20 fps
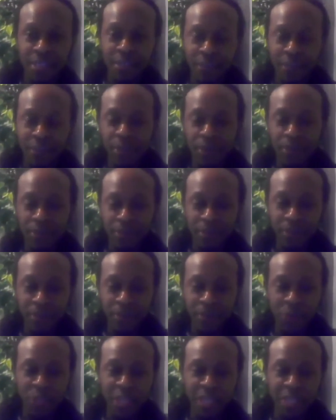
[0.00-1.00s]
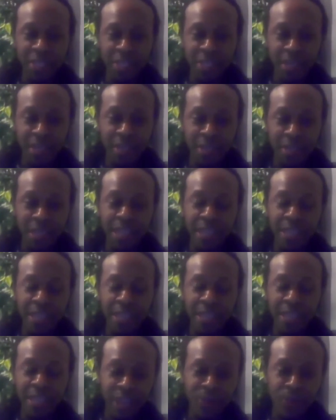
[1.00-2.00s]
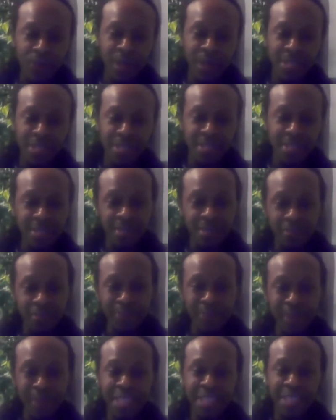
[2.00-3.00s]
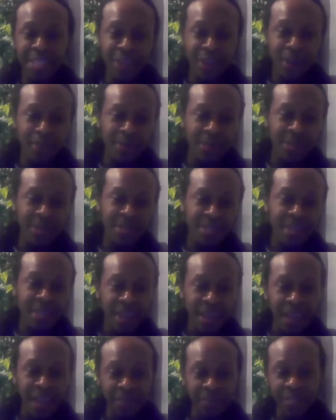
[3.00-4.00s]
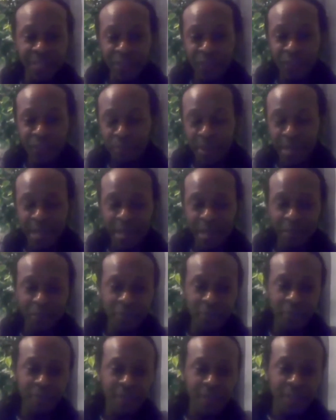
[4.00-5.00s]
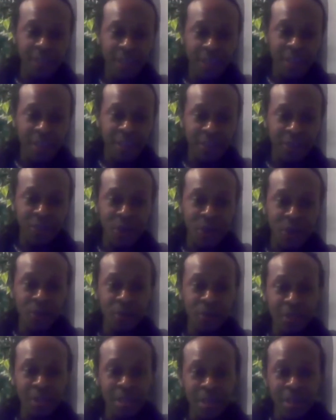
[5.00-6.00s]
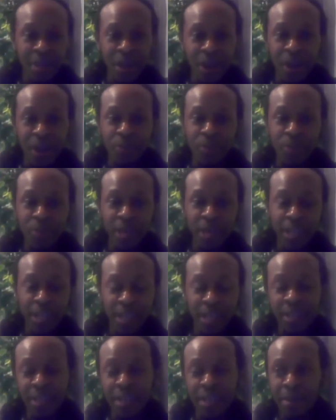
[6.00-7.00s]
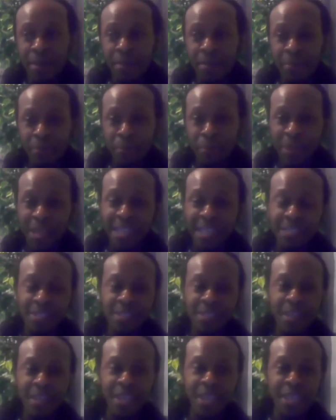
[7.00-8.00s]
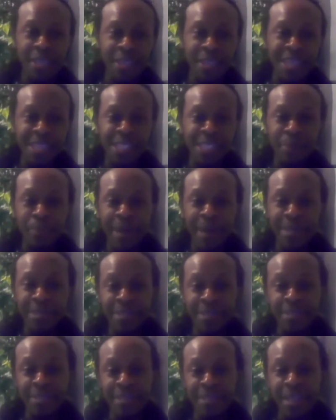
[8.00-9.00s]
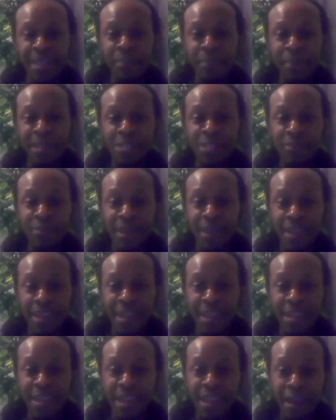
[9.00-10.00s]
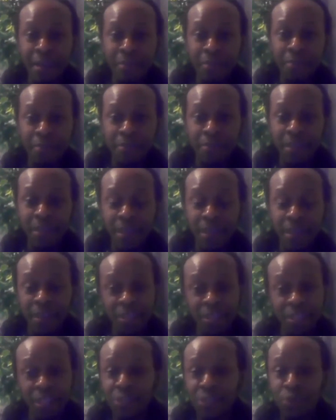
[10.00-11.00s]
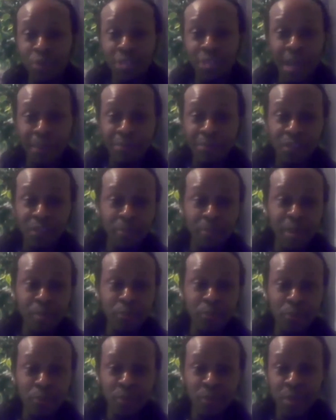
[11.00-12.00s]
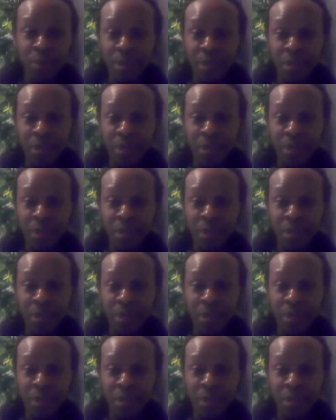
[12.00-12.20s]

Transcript: You know, you need the cliche ones: be determined, have self-belief. You know, hard worker, but that depends, right? In life, there's just two types of people.